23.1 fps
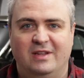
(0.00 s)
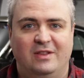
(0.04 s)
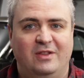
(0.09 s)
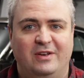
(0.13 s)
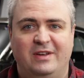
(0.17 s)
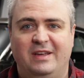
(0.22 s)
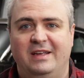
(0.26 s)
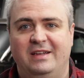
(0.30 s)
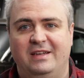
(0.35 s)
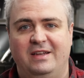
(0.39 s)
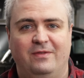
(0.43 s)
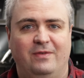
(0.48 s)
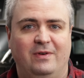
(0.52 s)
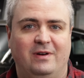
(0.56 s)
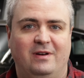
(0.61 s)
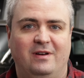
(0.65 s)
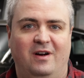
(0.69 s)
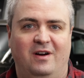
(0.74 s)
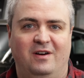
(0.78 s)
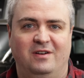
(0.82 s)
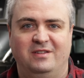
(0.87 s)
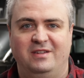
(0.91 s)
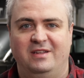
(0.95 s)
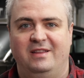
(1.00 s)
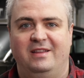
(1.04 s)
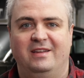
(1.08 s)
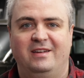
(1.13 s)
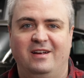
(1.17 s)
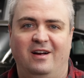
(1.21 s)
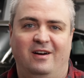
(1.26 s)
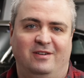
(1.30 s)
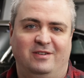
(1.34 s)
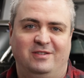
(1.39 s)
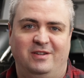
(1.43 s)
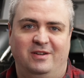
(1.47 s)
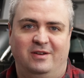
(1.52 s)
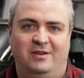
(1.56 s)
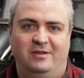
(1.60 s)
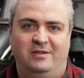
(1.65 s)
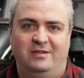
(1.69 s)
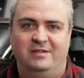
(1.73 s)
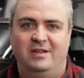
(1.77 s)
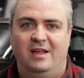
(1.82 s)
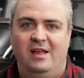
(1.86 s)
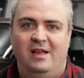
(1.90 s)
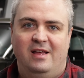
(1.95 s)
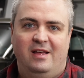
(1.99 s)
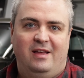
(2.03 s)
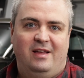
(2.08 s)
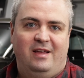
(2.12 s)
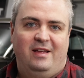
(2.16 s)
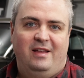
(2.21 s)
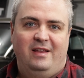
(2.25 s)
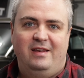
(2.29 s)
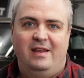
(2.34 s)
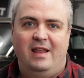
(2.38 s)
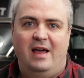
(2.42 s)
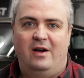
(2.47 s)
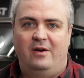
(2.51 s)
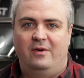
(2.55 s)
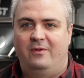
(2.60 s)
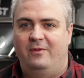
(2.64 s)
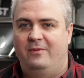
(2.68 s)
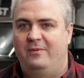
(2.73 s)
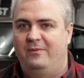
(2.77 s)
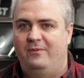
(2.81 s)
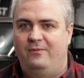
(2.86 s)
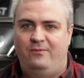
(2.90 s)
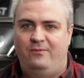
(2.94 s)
and looking at different cars at the car shows. Now,